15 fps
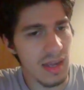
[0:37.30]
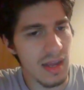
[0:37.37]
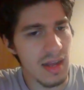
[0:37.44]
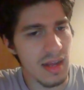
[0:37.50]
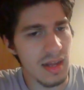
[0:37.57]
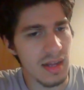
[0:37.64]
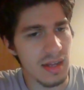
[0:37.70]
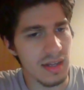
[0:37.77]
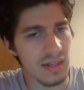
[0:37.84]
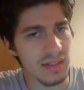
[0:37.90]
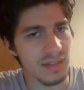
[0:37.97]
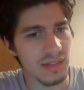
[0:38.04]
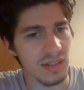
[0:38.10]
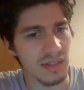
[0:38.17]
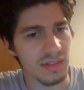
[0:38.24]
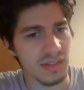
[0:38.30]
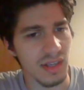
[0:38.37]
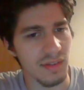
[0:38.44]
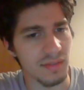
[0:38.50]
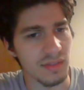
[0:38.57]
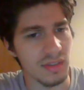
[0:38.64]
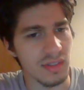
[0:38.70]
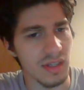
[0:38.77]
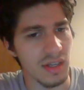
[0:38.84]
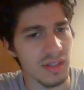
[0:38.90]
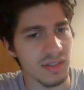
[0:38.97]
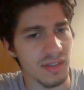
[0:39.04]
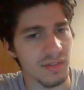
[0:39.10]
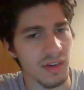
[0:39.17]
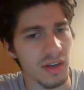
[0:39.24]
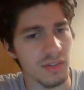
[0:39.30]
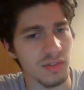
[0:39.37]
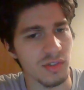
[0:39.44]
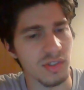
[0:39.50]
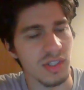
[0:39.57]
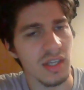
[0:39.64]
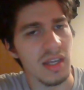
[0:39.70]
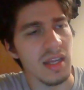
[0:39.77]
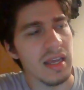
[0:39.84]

700s